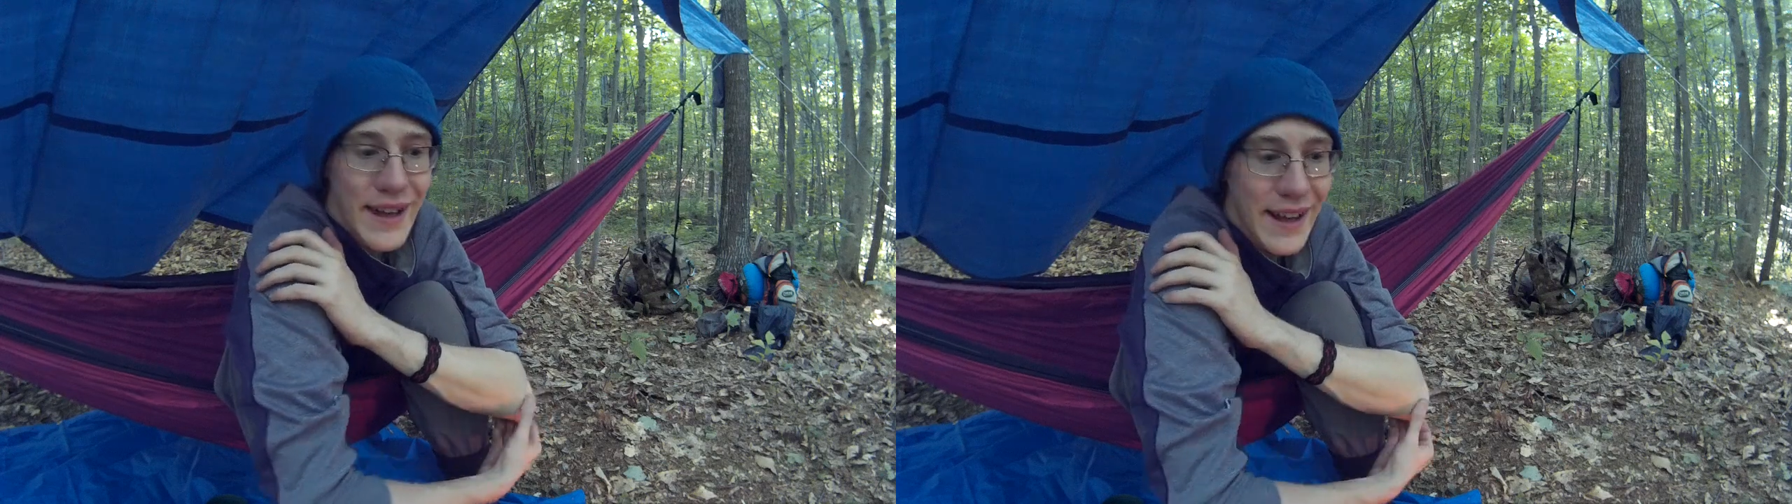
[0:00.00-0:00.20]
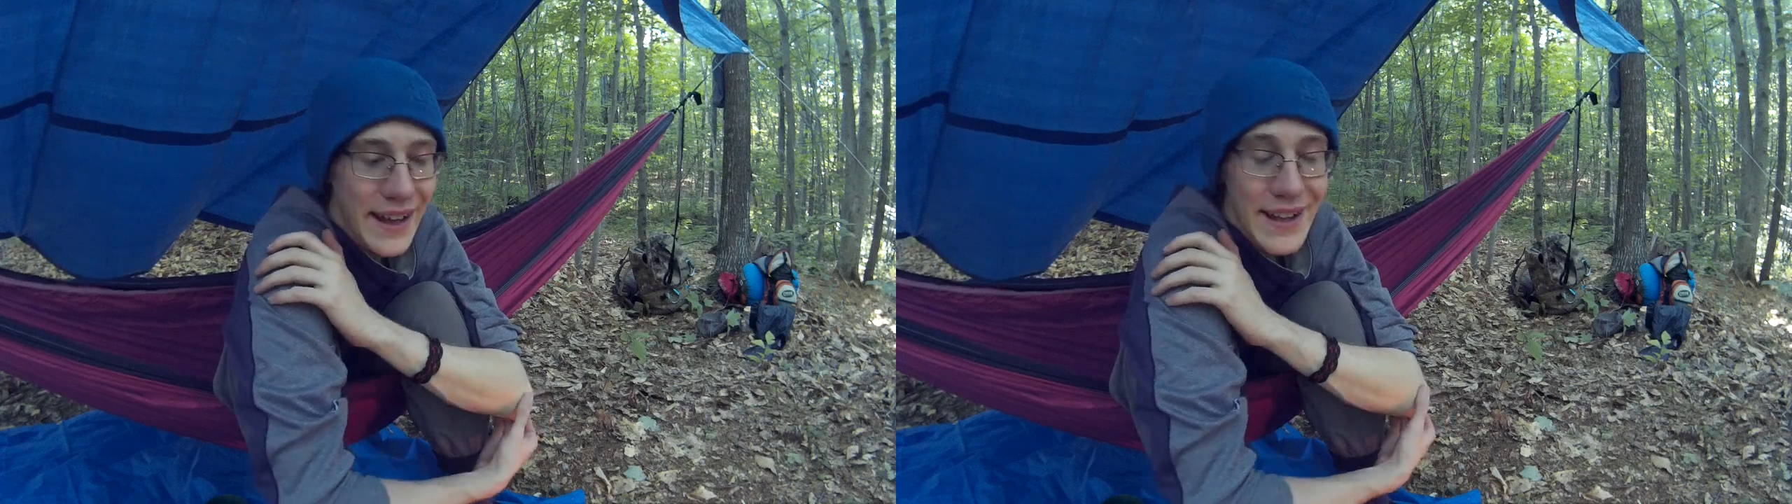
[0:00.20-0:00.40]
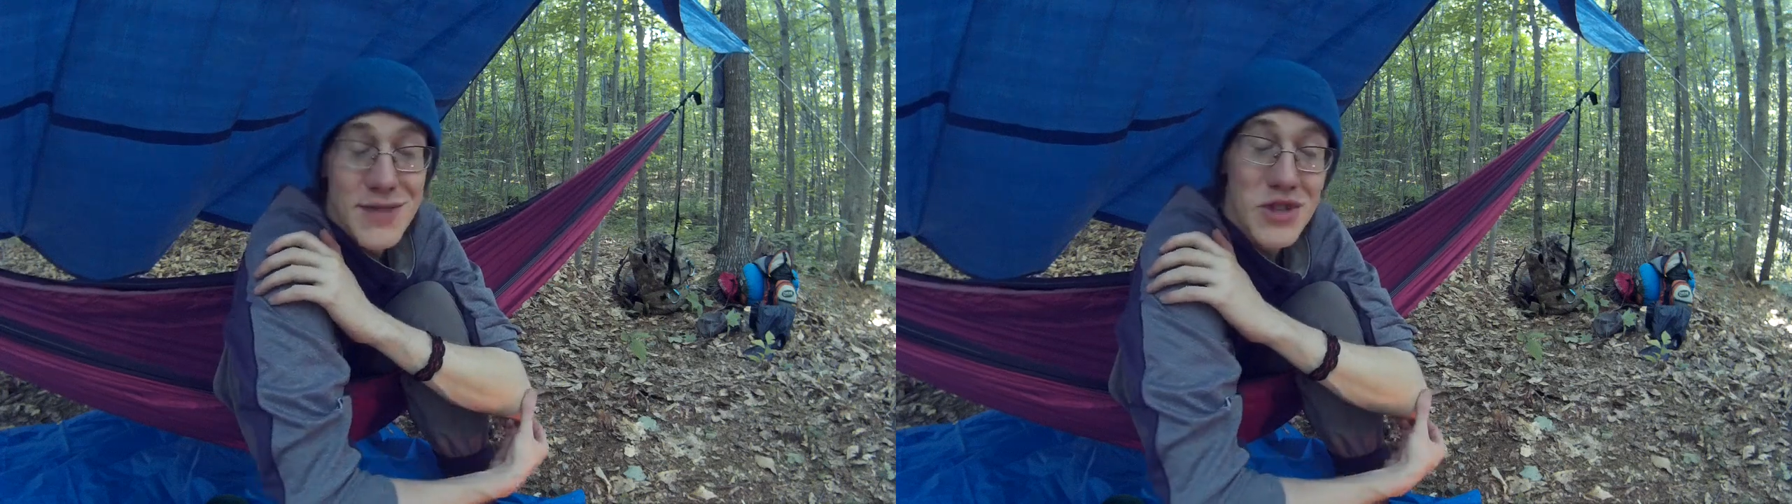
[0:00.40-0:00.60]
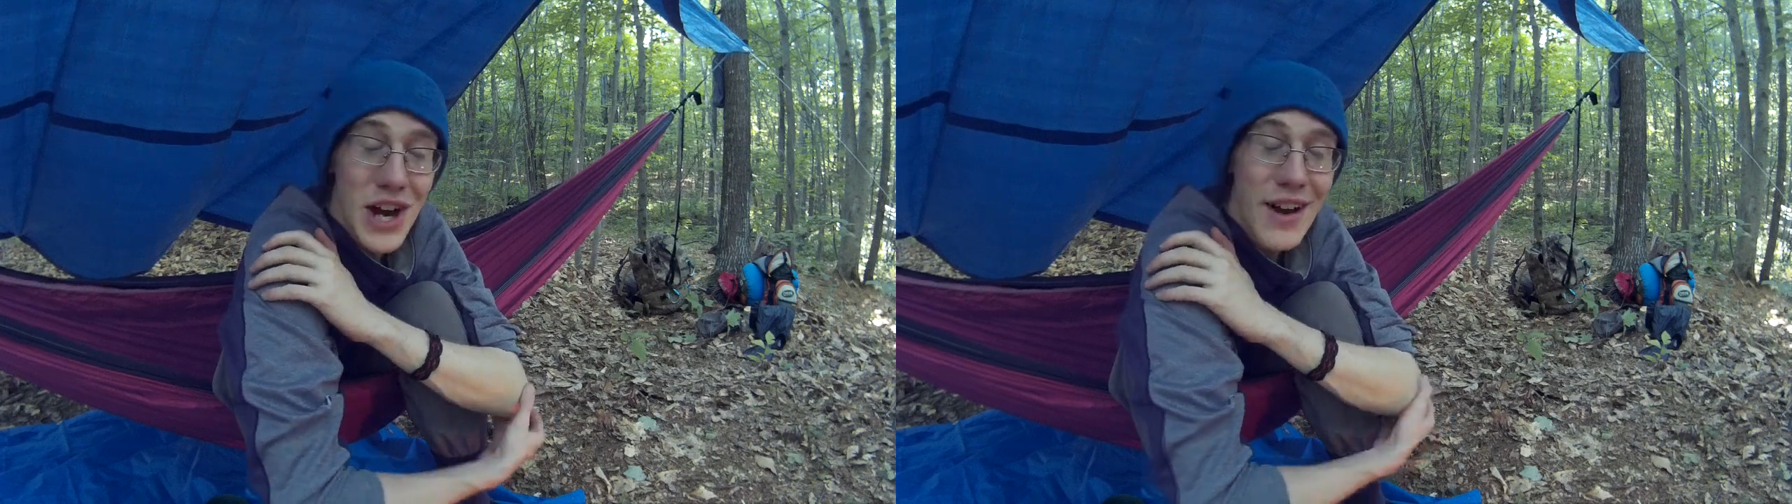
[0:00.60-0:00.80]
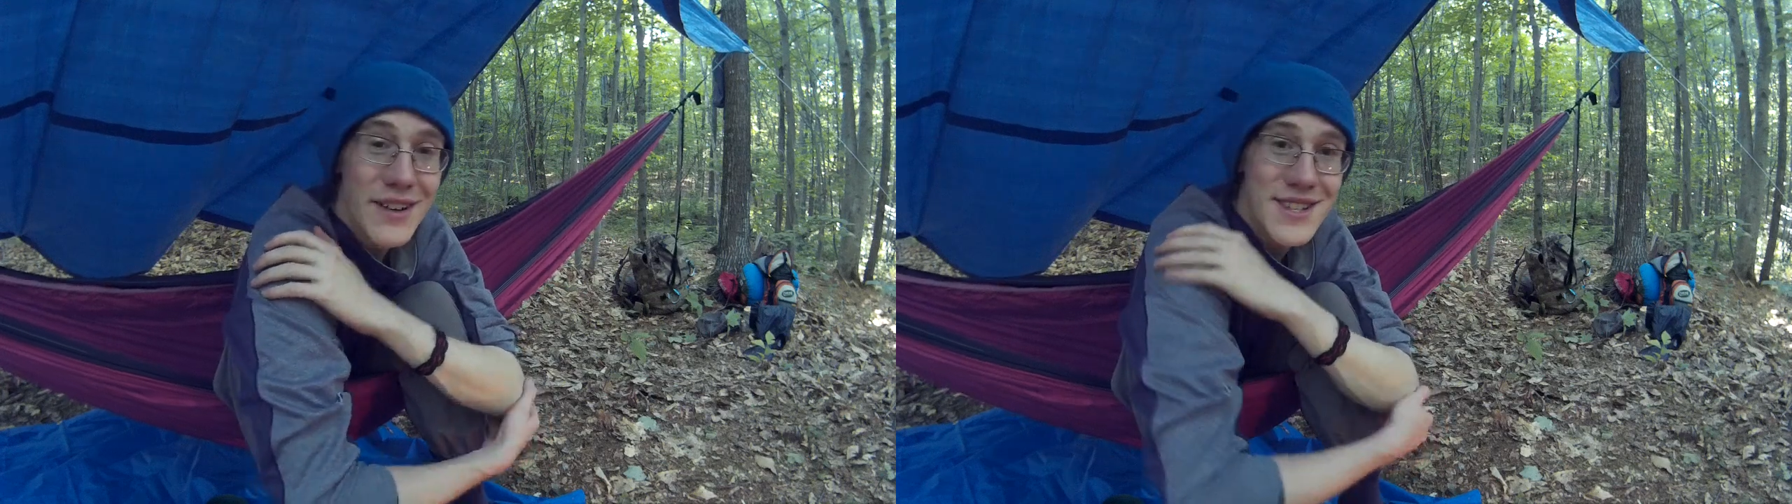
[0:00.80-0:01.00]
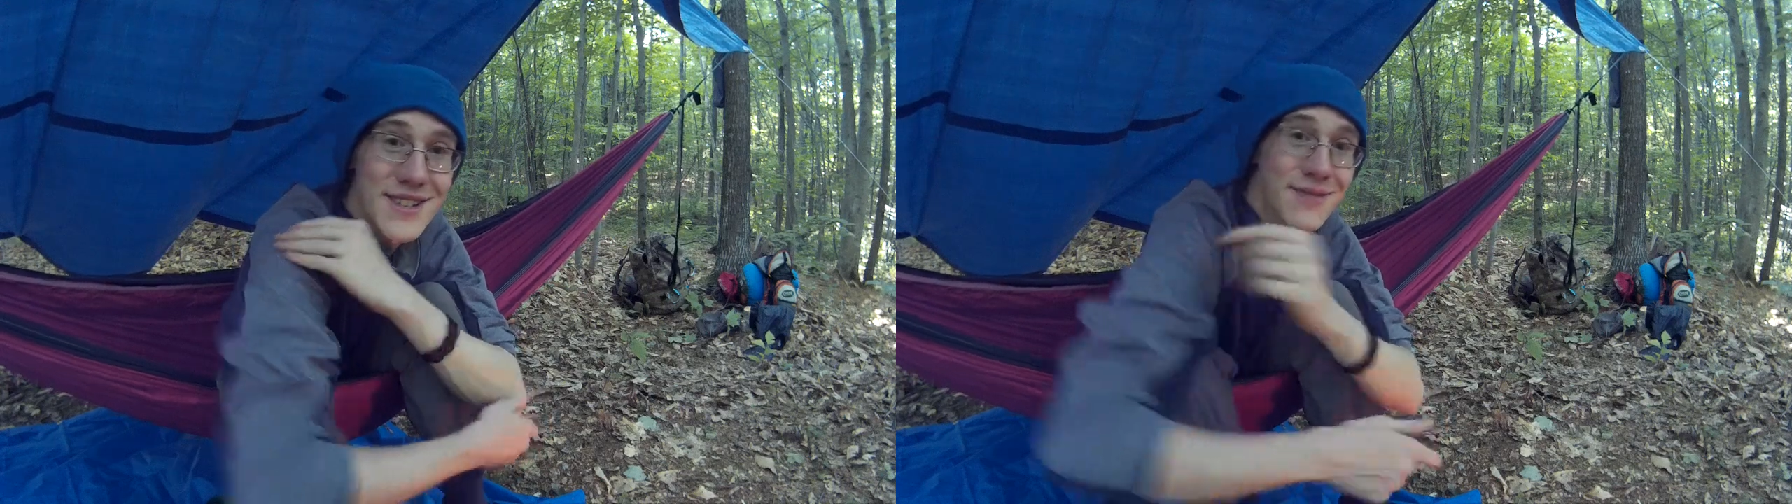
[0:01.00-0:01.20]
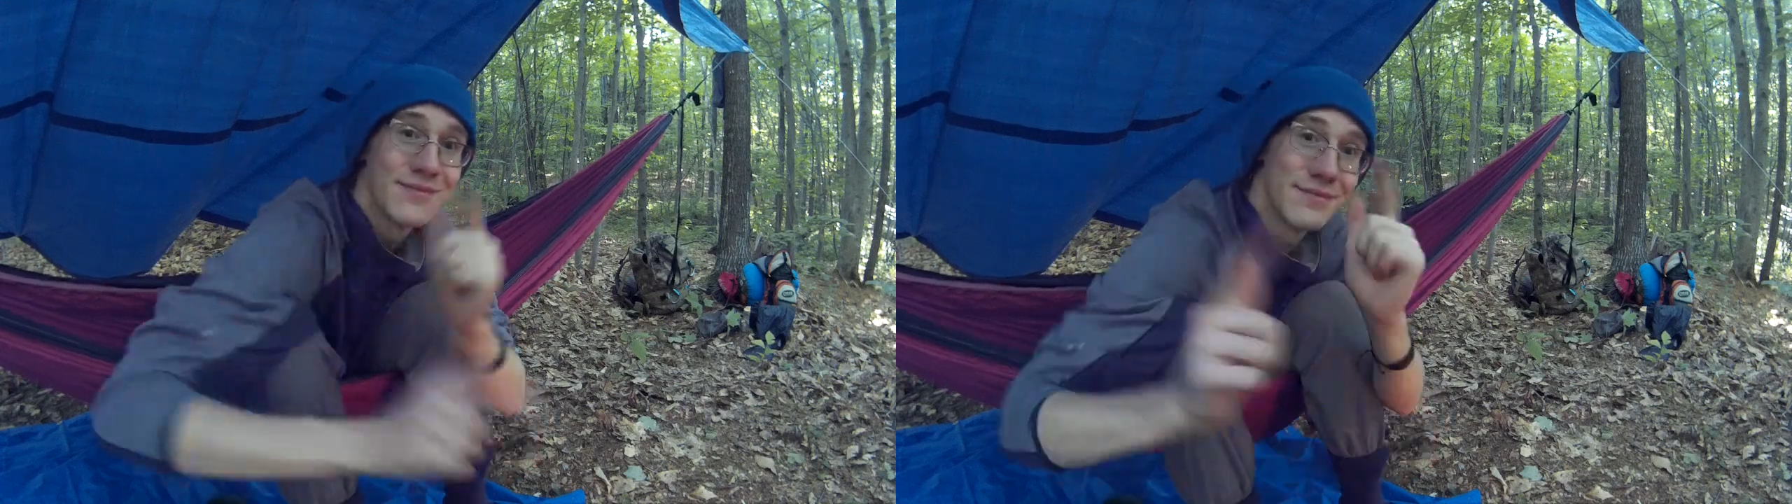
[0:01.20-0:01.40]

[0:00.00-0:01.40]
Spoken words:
and some shout-outs.